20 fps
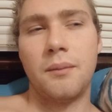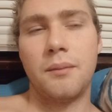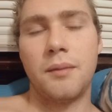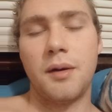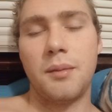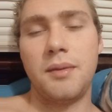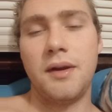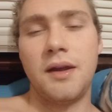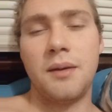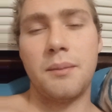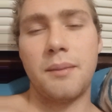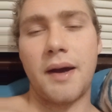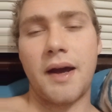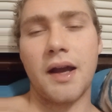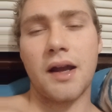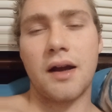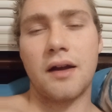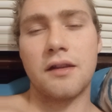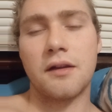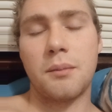But being
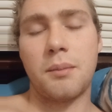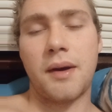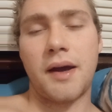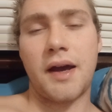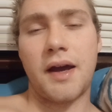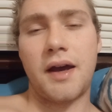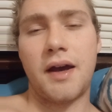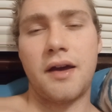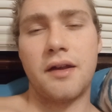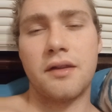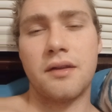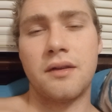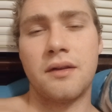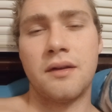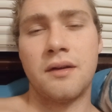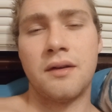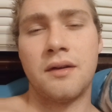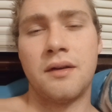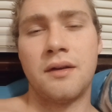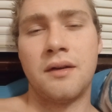back on the path,
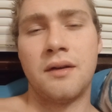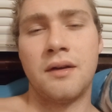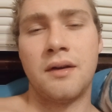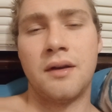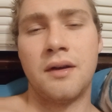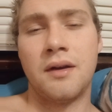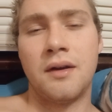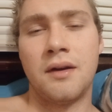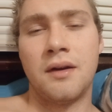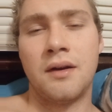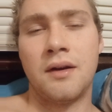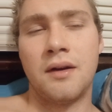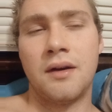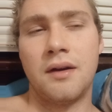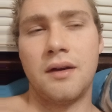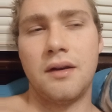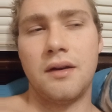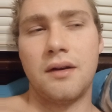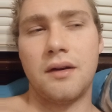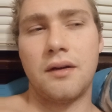
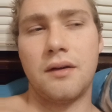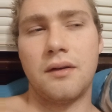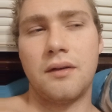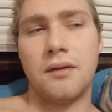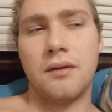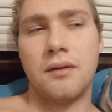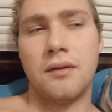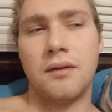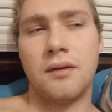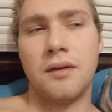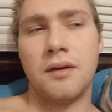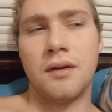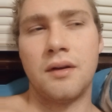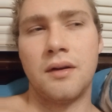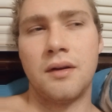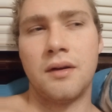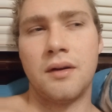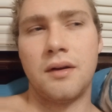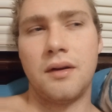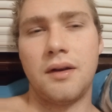you know,
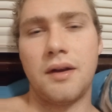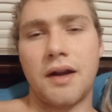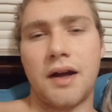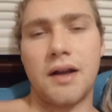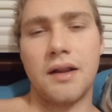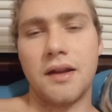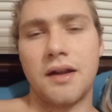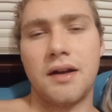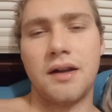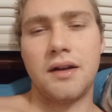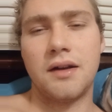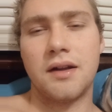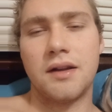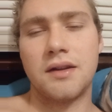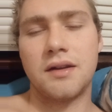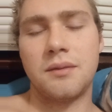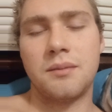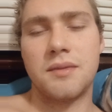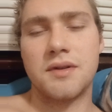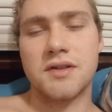not letting
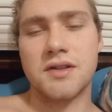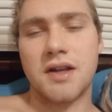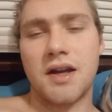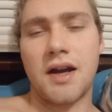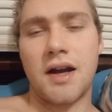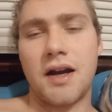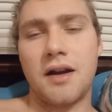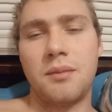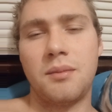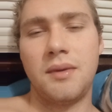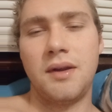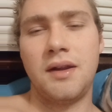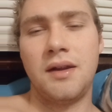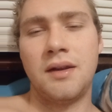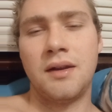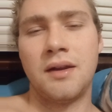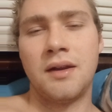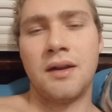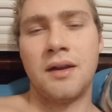nothing misguide me.